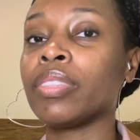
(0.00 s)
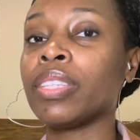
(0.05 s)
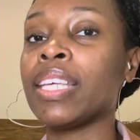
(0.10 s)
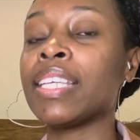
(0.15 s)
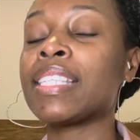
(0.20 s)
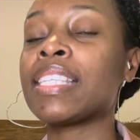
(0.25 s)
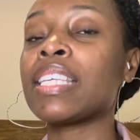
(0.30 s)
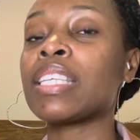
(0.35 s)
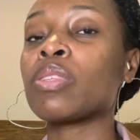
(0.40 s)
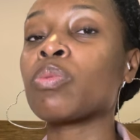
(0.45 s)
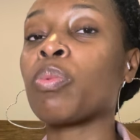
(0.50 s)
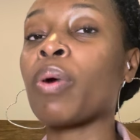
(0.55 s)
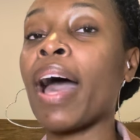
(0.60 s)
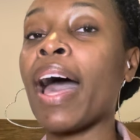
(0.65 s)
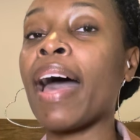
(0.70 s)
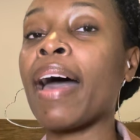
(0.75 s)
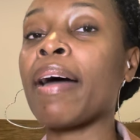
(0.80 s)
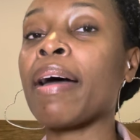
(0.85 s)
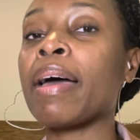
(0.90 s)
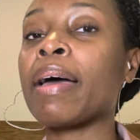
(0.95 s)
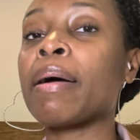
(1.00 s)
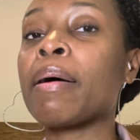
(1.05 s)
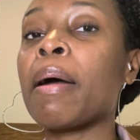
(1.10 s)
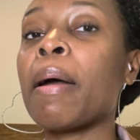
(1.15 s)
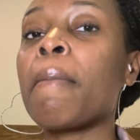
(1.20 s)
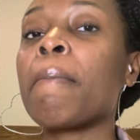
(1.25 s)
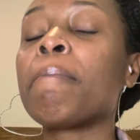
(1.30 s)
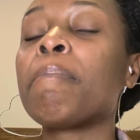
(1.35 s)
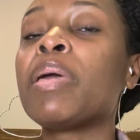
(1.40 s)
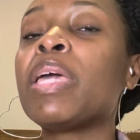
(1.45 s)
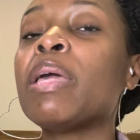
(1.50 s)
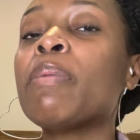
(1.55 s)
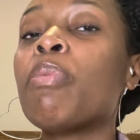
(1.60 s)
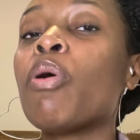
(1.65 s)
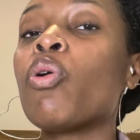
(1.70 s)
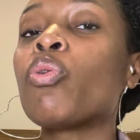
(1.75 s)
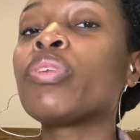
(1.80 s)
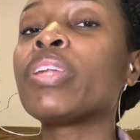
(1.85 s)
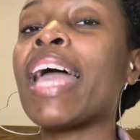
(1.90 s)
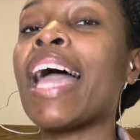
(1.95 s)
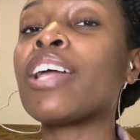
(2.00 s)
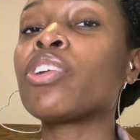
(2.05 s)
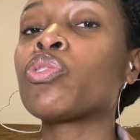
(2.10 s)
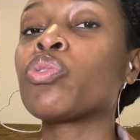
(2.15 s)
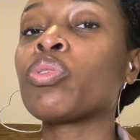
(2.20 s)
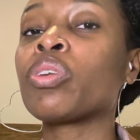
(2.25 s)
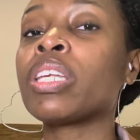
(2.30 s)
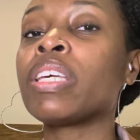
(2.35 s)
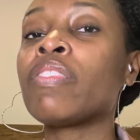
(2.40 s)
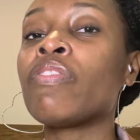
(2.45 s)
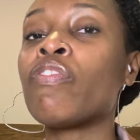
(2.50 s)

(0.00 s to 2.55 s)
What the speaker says: This is why people naturally